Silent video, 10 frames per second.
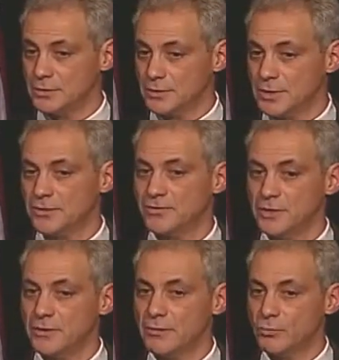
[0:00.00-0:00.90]
that a
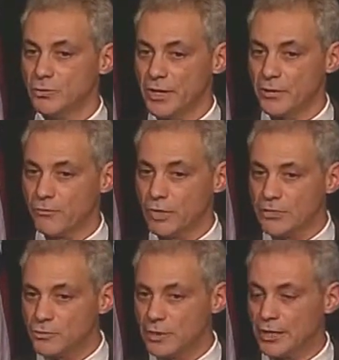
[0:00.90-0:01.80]
city that's with an
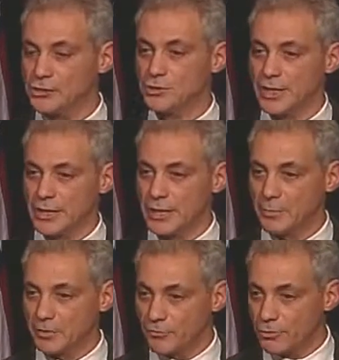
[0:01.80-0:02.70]
international
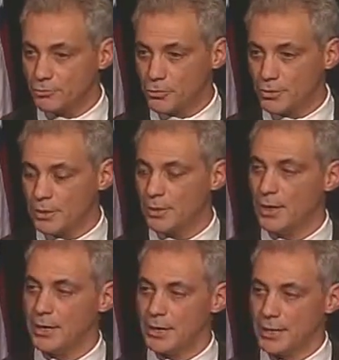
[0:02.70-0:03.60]
economic footprint
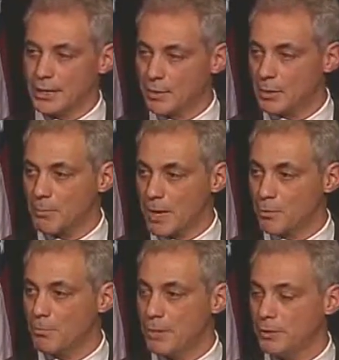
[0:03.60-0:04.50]
and an economic
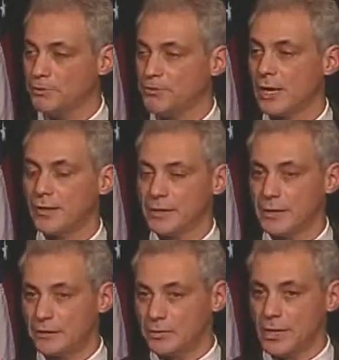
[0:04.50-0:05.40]
model based on
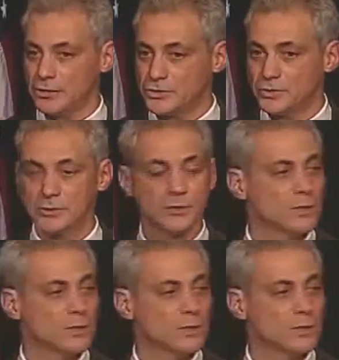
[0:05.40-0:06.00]
international